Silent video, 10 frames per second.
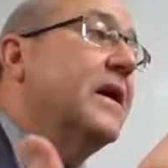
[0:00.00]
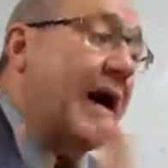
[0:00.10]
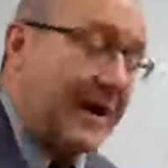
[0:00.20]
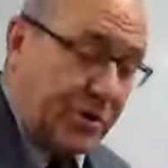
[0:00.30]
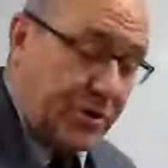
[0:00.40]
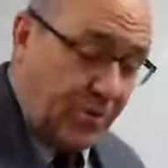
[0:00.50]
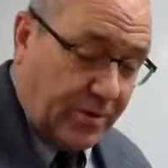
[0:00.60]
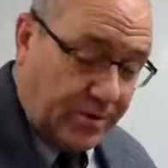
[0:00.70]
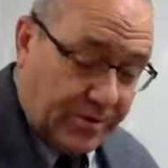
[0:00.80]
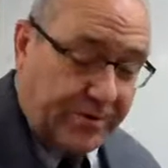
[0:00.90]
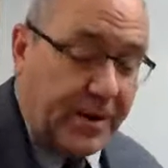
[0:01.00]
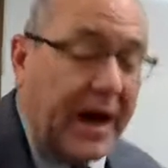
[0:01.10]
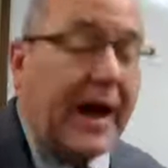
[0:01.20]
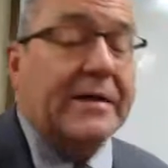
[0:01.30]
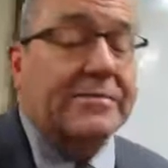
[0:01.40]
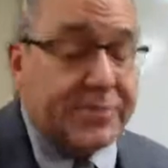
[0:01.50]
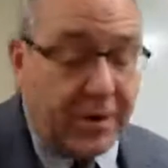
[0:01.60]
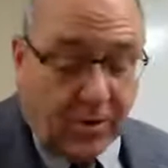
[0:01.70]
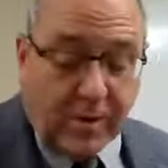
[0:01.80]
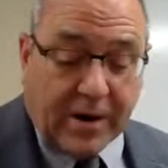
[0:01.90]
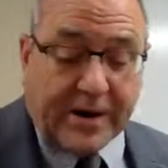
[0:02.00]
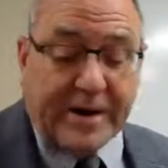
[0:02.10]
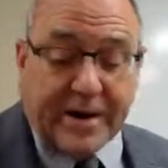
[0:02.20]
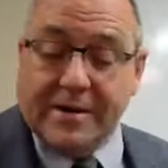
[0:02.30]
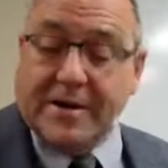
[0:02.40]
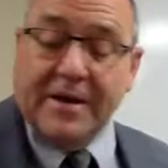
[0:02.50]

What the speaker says: Action words, right. So again,